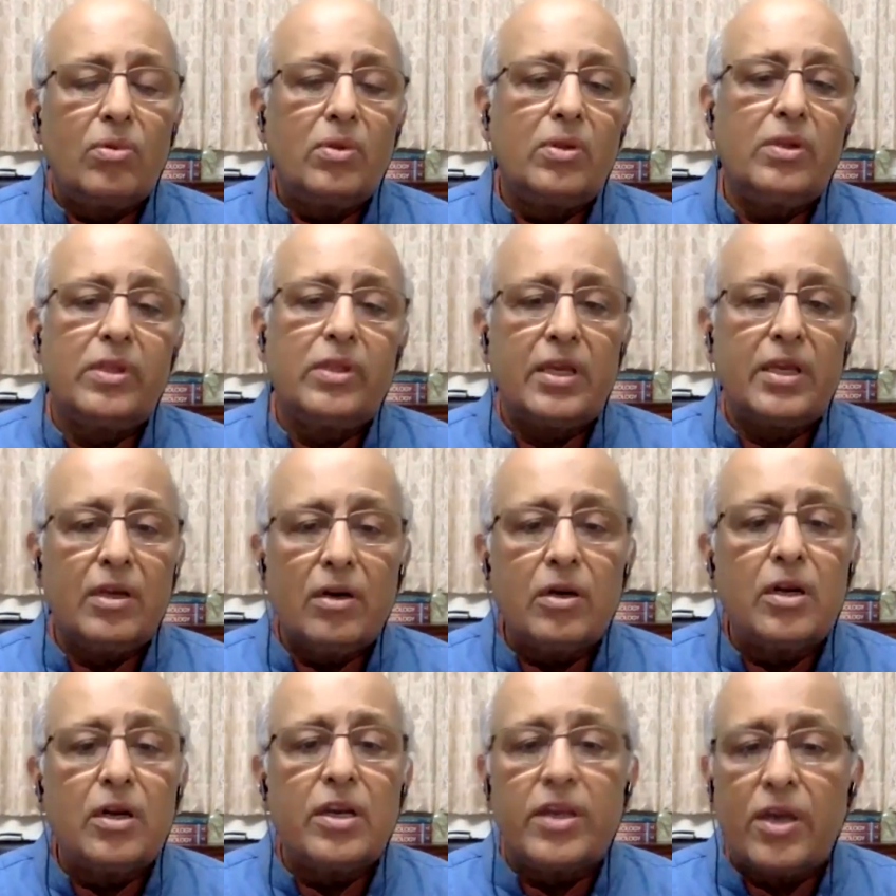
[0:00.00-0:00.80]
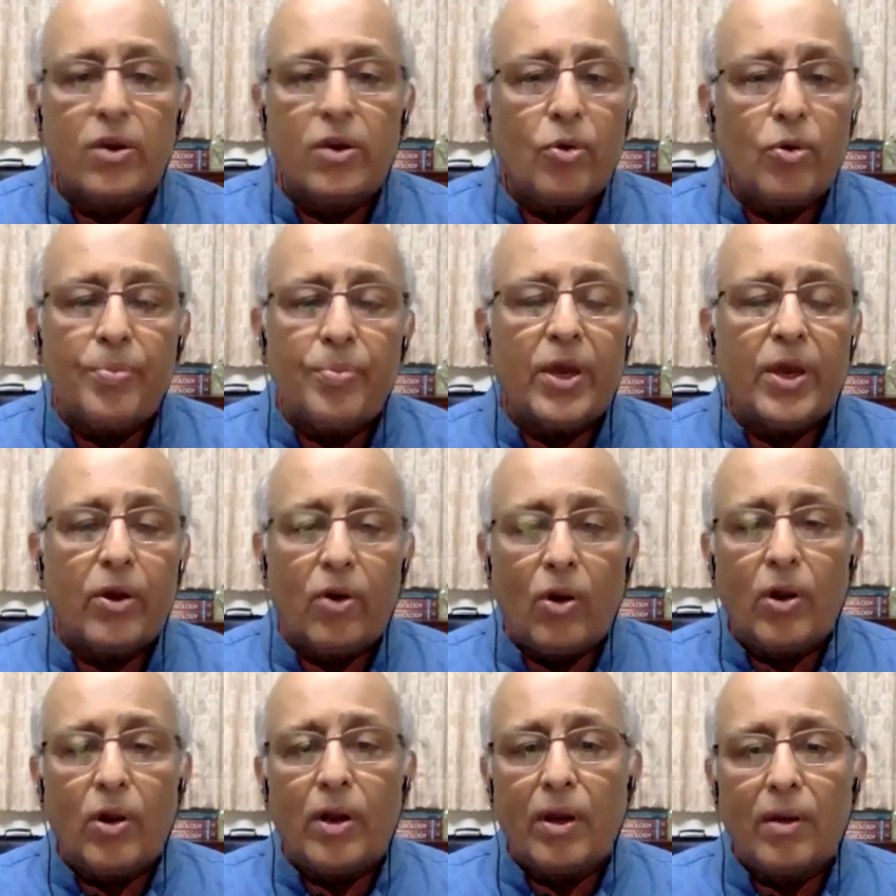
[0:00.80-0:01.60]
the earlier
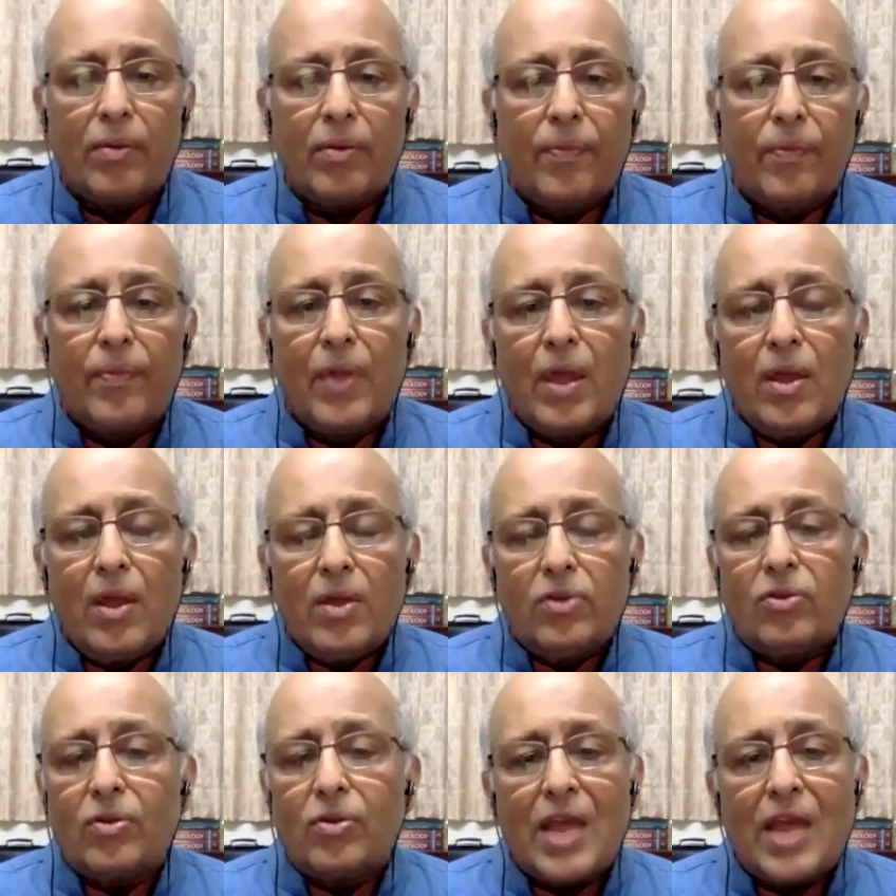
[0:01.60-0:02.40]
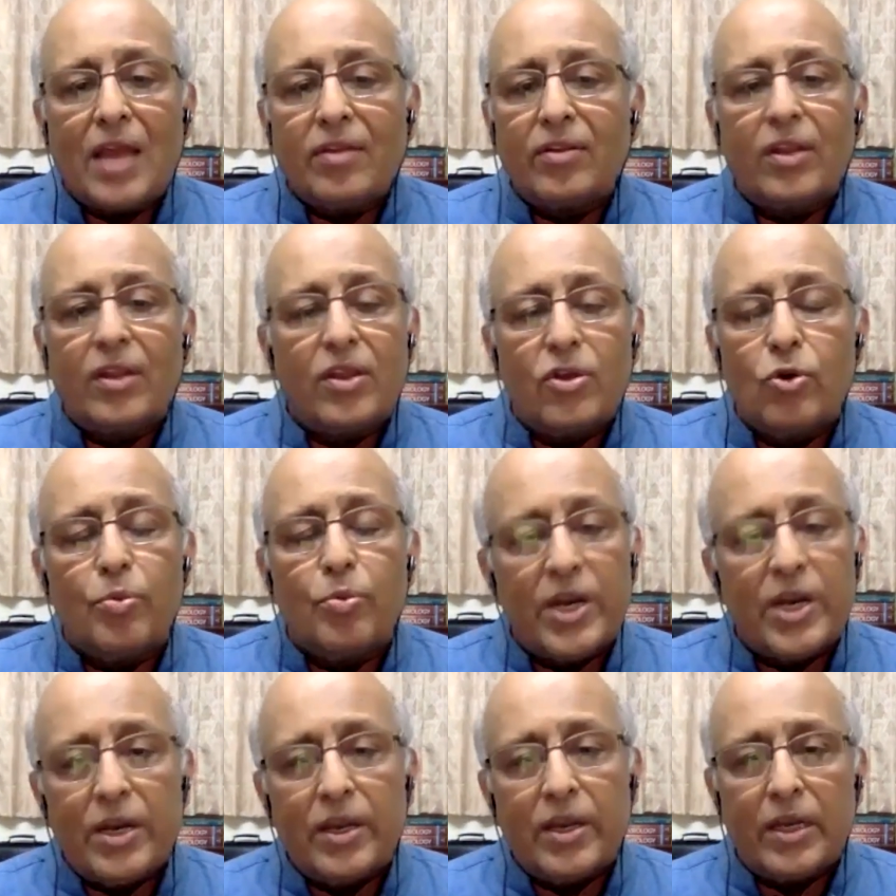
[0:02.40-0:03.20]
Omicron. So that's the
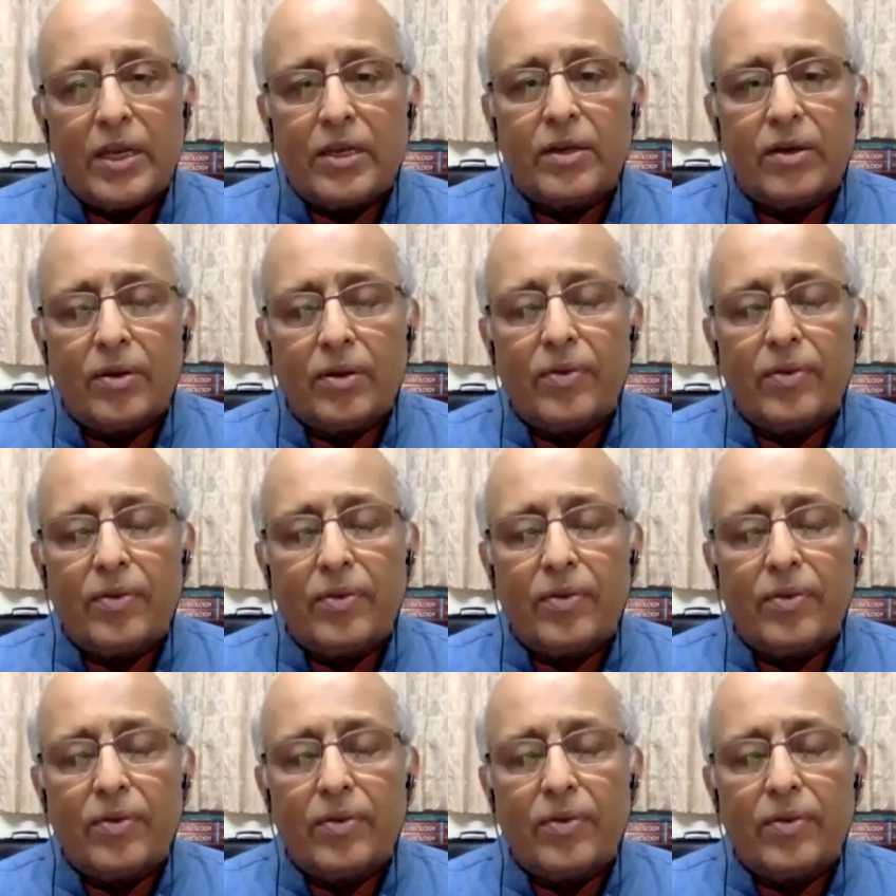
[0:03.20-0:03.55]
human data.